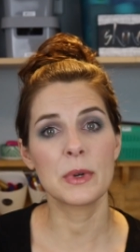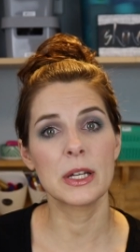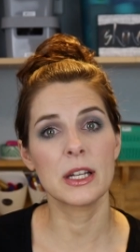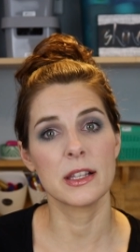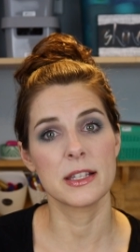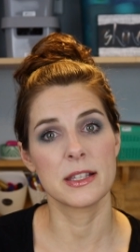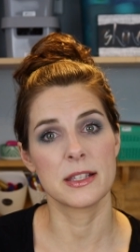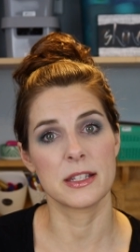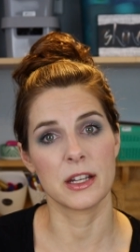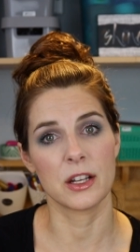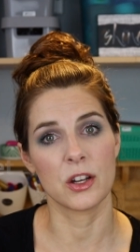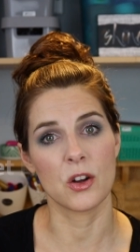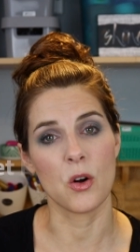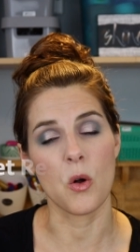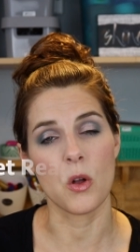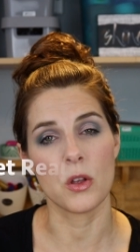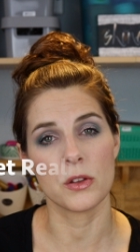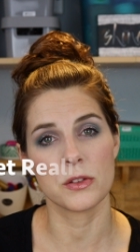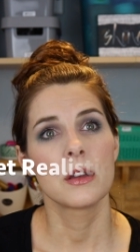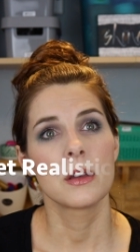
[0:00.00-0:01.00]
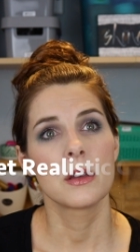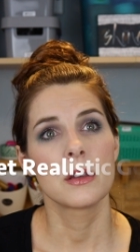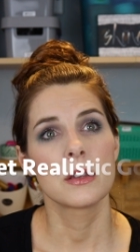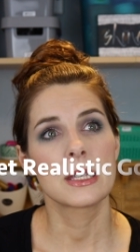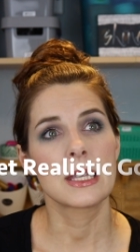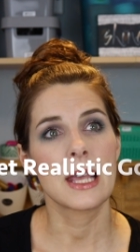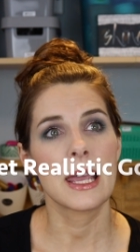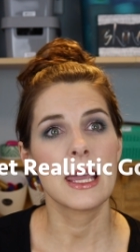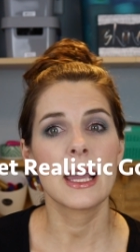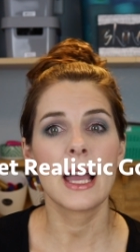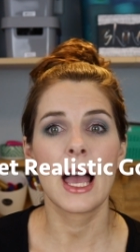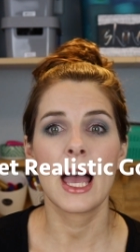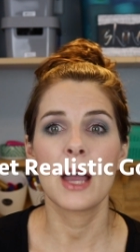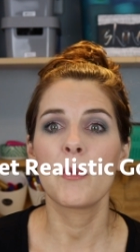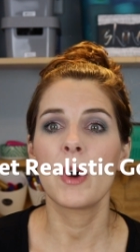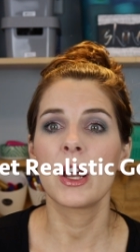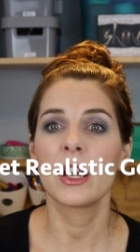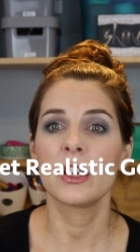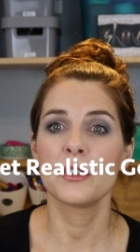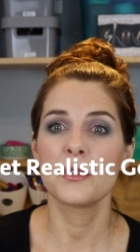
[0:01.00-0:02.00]
realistic goals. Saying I
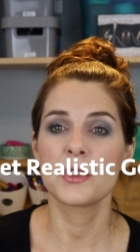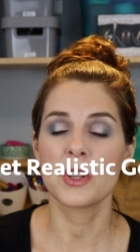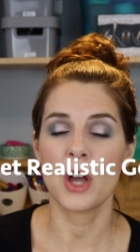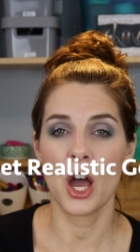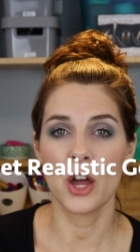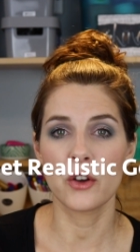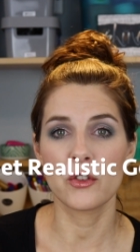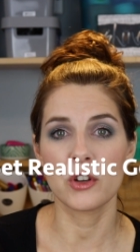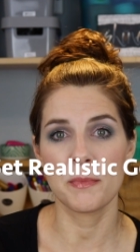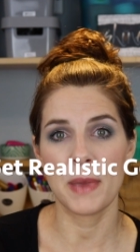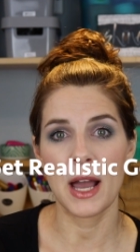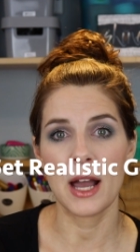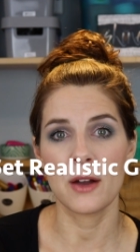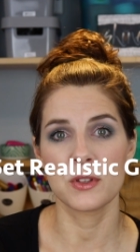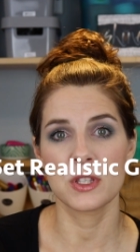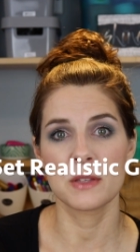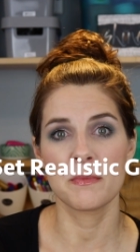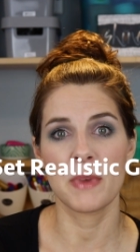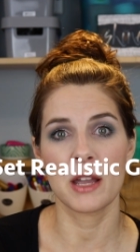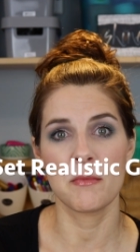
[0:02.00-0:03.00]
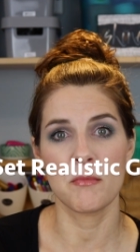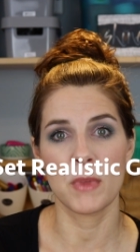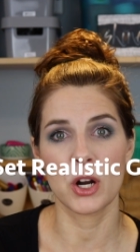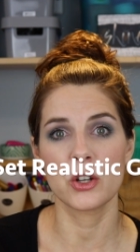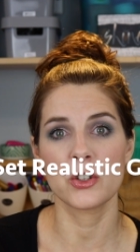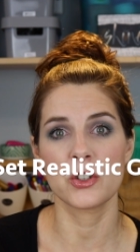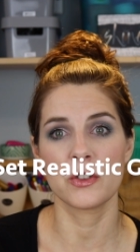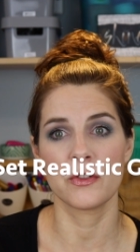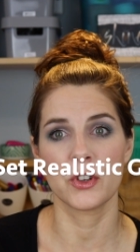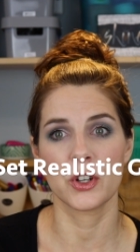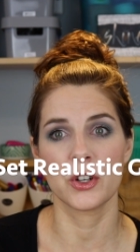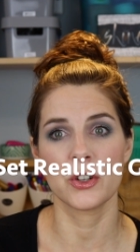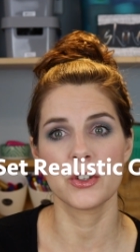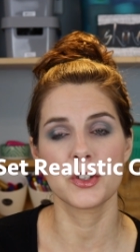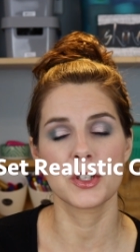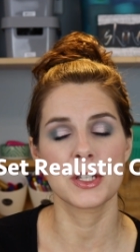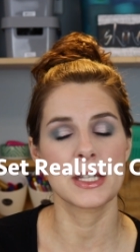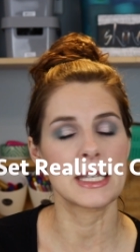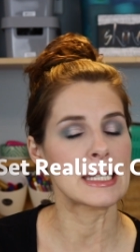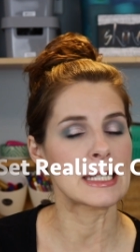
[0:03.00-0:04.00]
want to lose 100 pounds by March
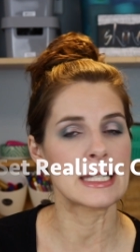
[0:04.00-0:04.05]
1st